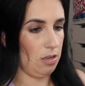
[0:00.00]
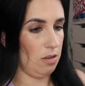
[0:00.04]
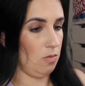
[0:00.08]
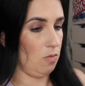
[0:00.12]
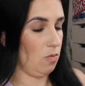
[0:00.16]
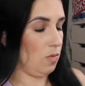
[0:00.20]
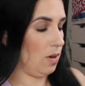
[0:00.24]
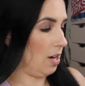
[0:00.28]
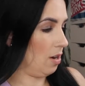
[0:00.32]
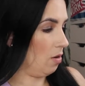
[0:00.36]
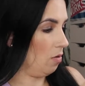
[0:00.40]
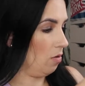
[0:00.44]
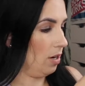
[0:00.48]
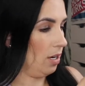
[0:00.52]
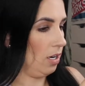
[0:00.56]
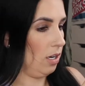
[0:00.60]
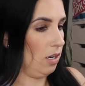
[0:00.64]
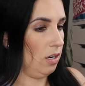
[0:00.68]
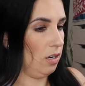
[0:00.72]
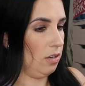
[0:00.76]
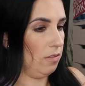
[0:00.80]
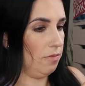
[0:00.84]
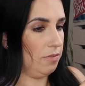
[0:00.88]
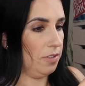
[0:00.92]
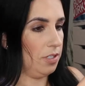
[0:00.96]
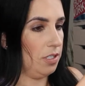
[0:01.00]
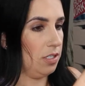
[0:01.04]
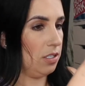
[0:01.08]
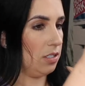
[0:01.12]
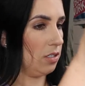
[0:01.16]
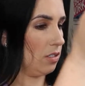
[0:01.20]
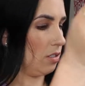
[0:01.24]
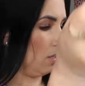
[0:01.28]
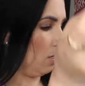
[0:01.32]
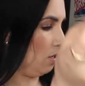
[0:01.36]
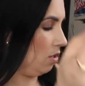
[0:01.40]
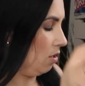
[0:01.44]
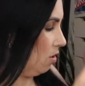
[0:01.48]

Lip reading: Wow, I love this